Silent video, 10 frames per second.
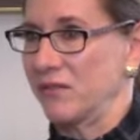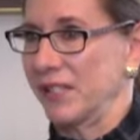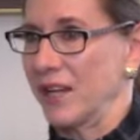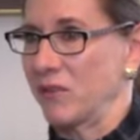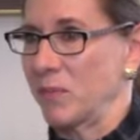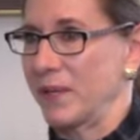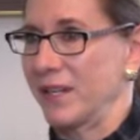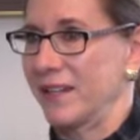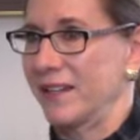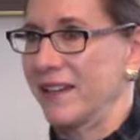Philanthropy.
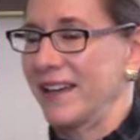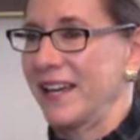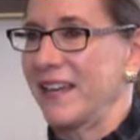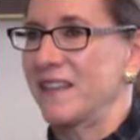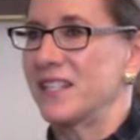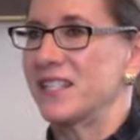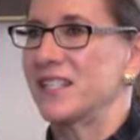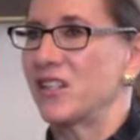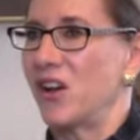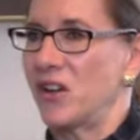This
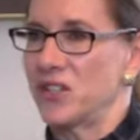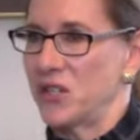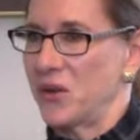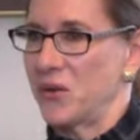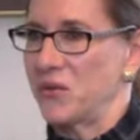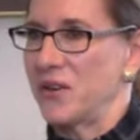is also